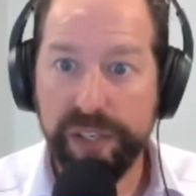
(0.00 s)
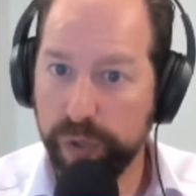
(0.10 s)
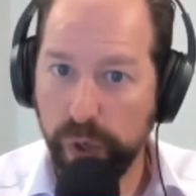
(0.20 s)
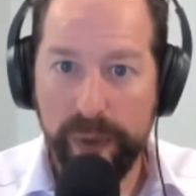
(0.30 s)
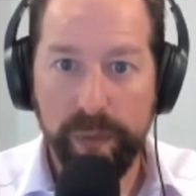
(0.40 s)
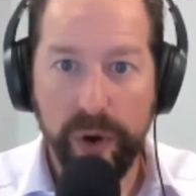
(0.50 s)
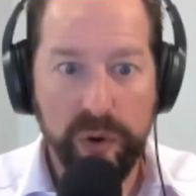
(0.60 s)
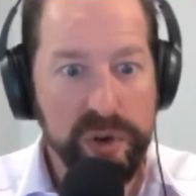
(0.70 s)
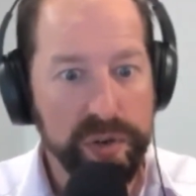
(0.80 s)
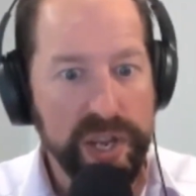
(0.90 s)
You told me the market
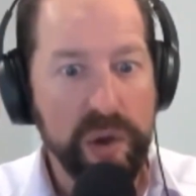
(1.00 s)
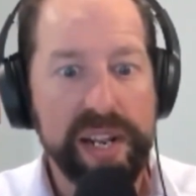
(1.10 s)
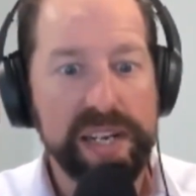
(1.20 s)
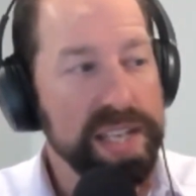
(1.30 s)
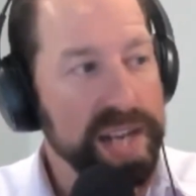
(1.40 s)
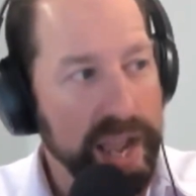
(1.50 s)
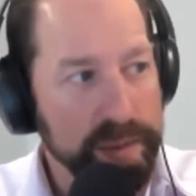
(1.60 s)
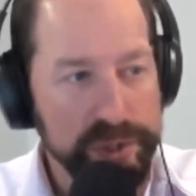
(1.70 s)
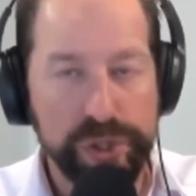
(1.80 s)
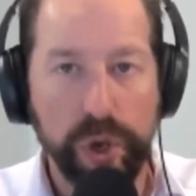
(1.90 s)
would go down, and it did. I'm
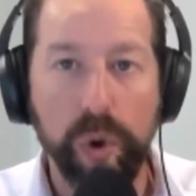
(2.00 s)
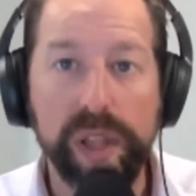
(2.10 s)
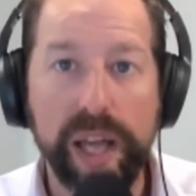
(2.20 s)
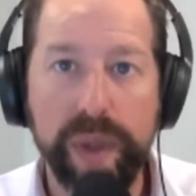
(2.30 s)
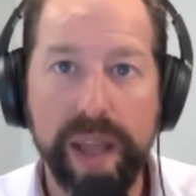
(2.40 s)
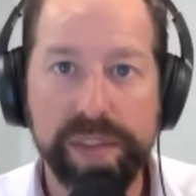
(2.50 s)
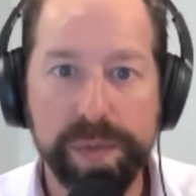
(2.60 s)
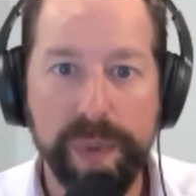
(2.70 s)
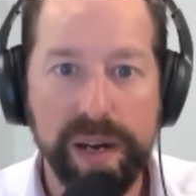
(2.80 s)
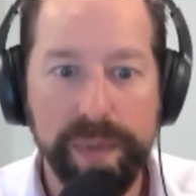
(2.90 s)
so glad we have this
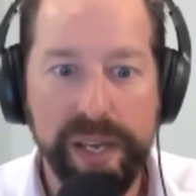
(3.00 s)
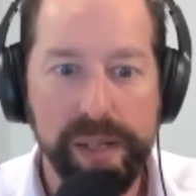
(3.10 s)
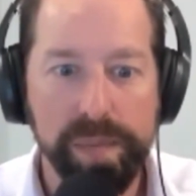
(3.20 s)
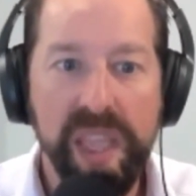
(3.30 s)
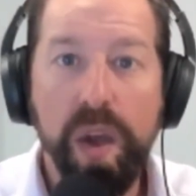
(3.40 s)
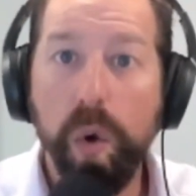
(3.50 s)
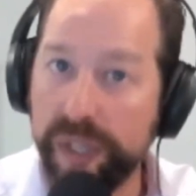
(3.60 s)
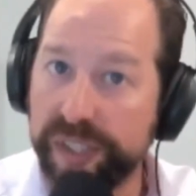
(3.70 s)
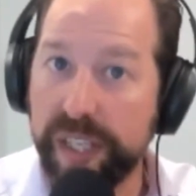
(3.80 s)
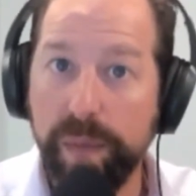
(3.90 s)
pot of money. Or let's
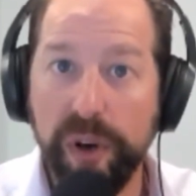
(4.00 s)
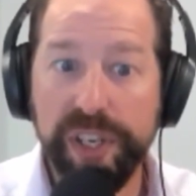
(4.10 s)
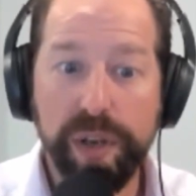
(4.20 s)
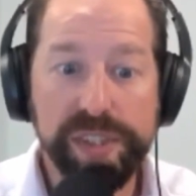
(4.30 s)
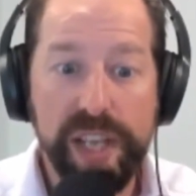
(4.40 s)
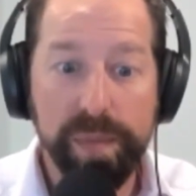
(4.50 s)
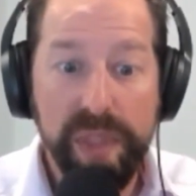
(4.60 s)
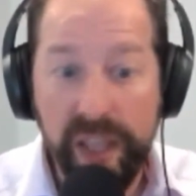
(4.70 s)
say the market goes up.